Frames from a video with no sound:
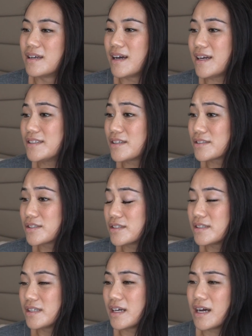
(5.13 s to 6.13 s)
Hi
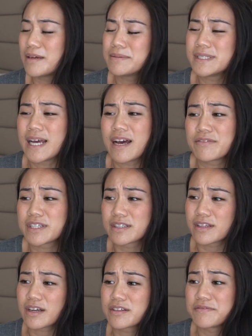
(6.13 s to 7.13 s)
doctor, I've been having a
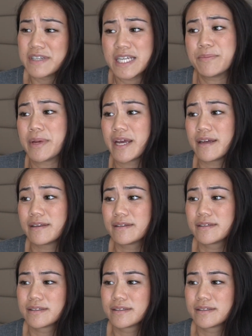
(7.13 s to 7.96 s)
lot of knee pain.